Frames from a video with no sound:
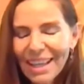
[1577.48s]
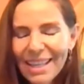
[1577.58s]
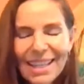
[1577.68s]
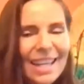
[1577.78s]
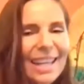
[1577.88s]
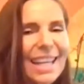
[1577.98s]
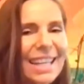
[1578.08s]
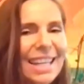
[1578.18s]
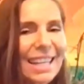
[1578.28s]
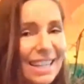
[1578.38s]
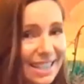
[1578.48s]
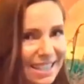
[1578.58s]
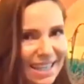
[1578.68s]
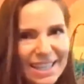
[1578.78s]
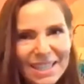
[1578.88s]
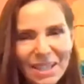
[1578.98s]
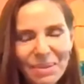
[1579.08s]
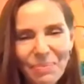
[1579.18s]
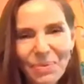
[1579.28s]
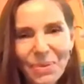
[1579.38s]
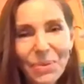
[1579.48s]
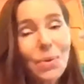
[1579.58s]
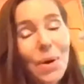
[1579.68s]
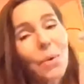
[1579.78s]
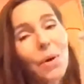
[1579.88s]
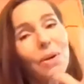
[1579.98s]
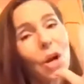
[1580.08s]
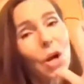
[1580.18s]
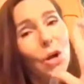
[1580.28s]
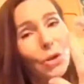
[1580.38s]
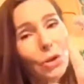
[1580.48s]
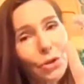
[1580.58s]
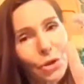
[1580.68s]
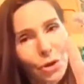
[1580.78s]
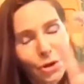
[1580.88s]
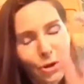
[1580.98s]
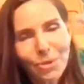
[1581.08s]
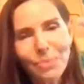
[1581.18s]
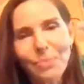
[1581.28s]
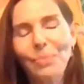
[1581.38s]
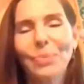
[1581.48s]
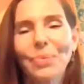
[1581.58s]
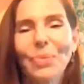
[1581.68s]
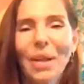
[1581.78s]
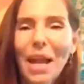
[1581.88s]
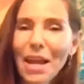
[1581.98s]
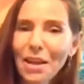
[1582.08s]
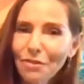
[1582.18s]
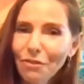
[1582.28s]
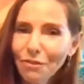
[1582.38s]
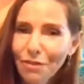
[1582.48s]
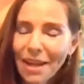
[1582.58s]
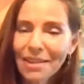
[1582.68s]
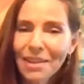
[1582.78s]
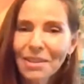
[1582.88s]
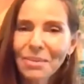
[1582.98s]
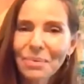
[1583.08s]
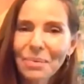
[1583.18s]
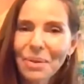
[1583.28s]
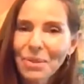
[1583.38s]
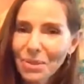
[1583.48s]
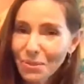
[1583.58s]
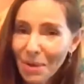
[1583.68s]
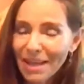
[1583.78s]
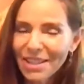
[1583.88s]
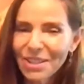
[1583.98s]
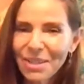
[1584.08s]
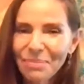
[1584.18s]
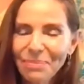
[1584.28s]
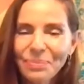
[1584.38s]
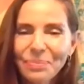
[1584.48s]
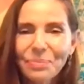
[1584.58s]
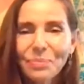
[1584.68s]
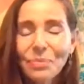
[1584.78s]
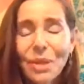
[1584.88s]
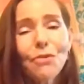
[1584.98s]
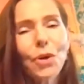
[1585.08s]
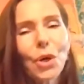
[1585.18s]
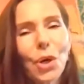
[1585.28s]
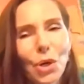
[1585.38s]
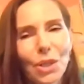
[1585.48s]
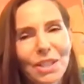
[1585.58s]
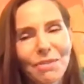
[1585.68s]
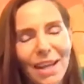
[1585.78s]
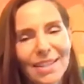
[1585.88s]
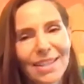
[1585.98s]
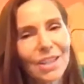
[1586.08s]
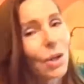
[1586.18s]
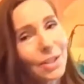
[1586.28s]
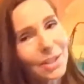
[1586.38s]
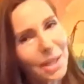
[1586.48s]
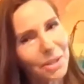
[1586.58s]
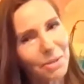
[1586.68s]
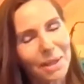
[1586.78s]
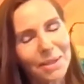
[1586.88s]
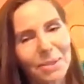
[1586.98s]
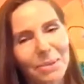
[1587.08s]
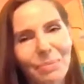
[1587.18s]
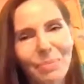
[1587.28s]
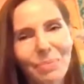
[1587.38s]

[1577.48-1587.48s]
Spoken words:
And then that leads us to our third and final strategy for cultivating contentment.